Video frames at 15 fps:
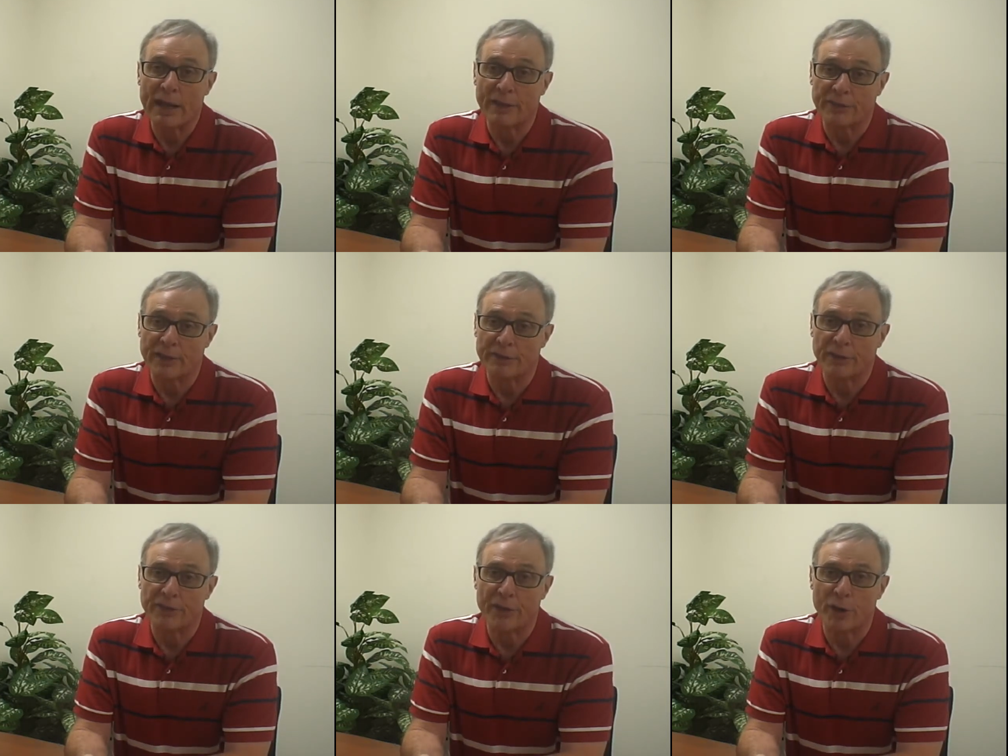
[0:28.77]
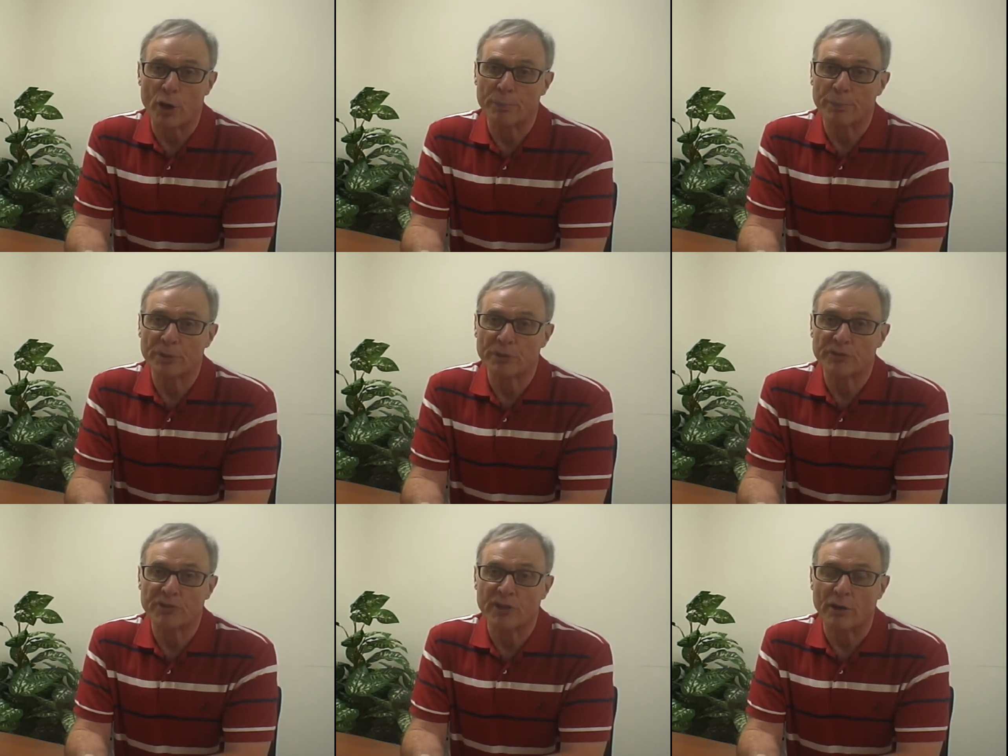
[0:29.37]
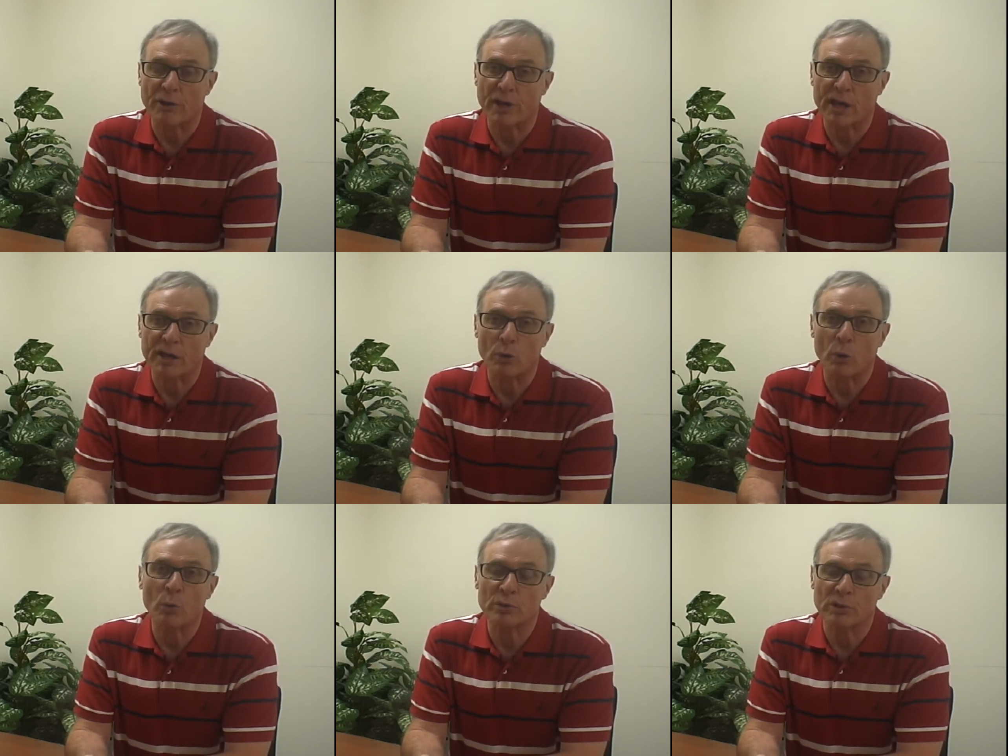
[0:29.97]
And then the therapists are
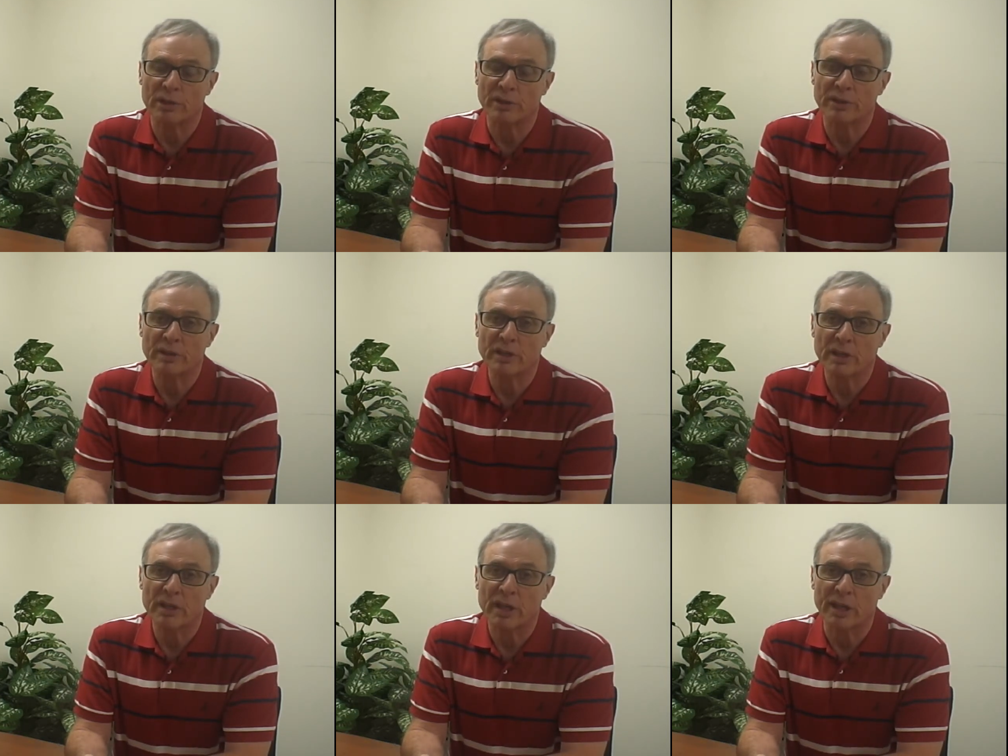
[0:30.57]
not only